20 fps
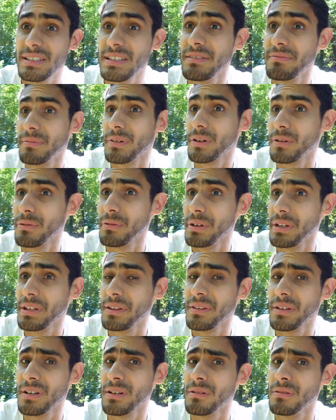Steve
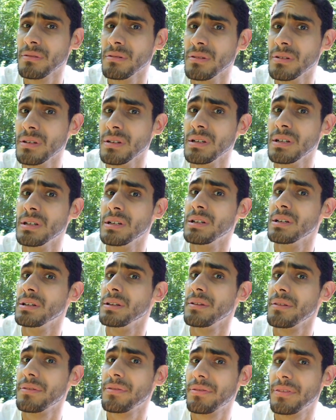McQueen, though,
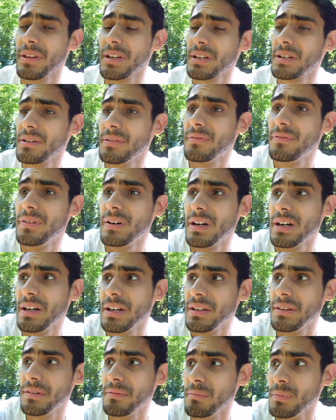think of
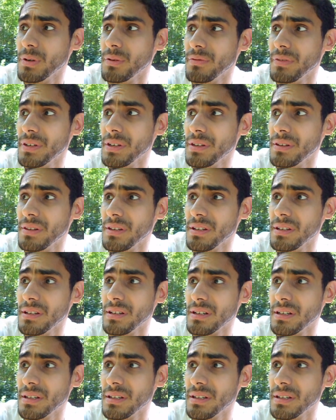the movie, The